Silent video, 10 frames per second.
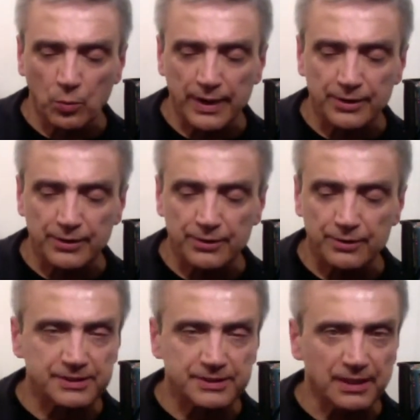
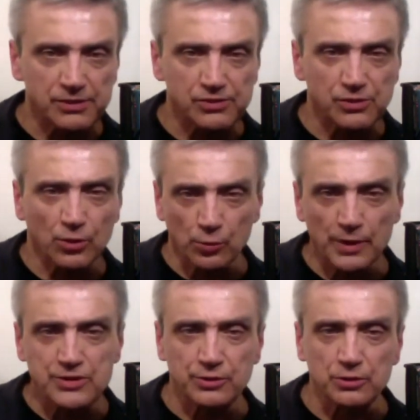where does
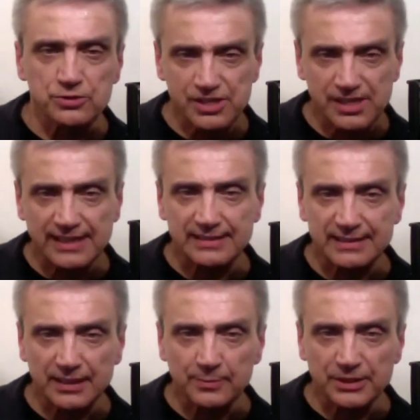original
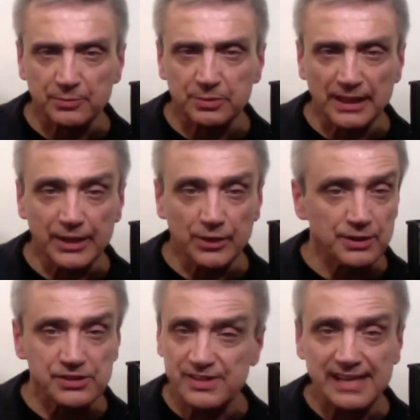sin come into play,
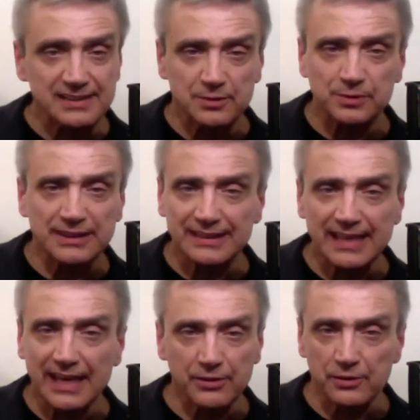or is that
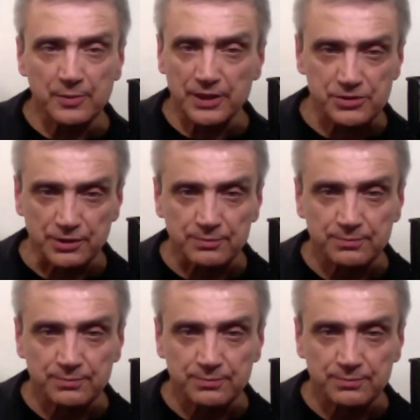completely out of the picture?